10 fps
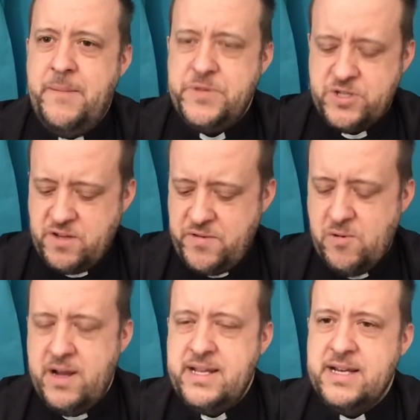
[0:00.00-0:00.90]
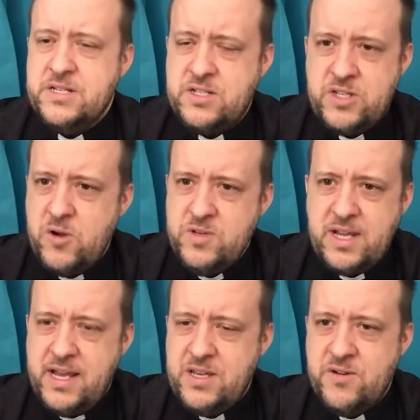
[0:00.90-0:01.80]
Just a few ideas. Don't
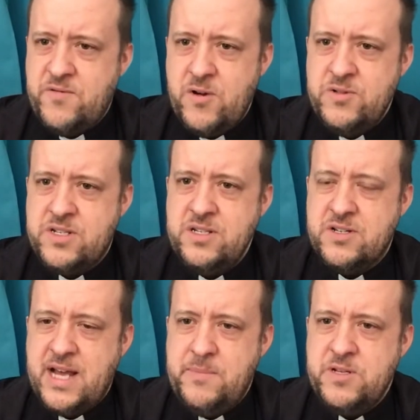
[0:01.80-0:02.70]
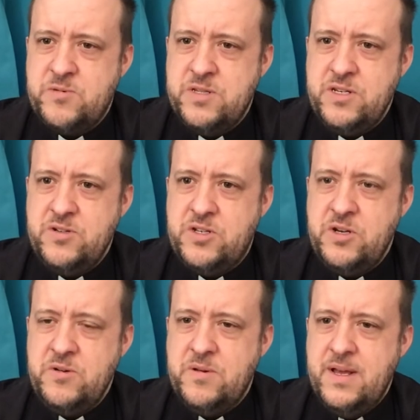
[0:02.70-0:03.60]
take your phones and your tablets with you
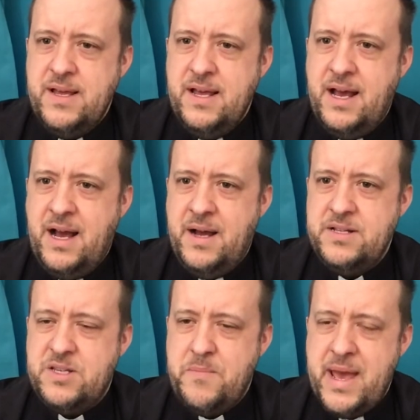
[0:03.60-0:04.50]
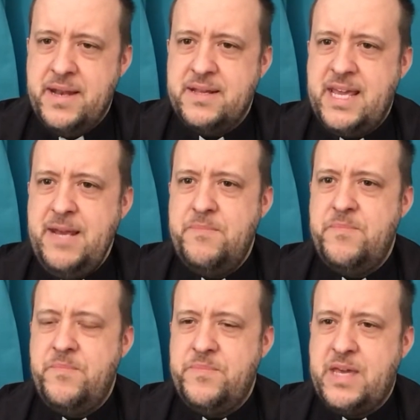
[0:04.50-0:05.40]
to bed.
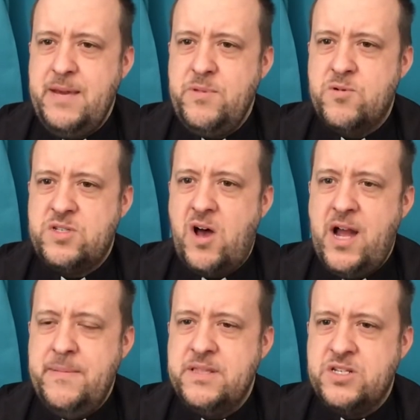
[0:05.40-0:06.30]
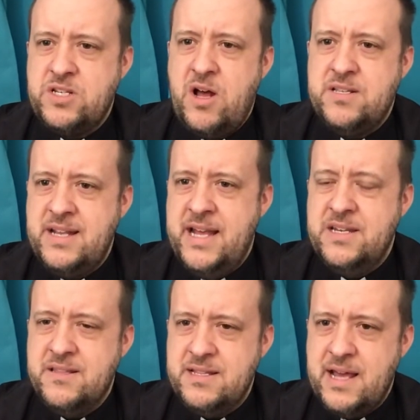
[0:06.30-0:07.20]
Keep your time at the start and end
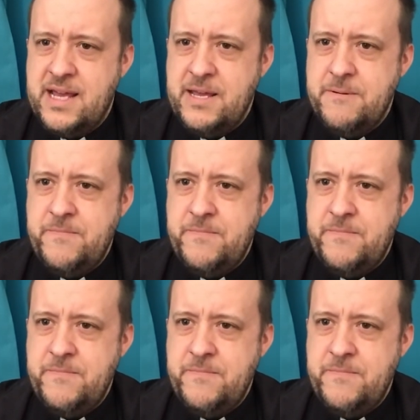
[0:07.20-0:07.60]
of the day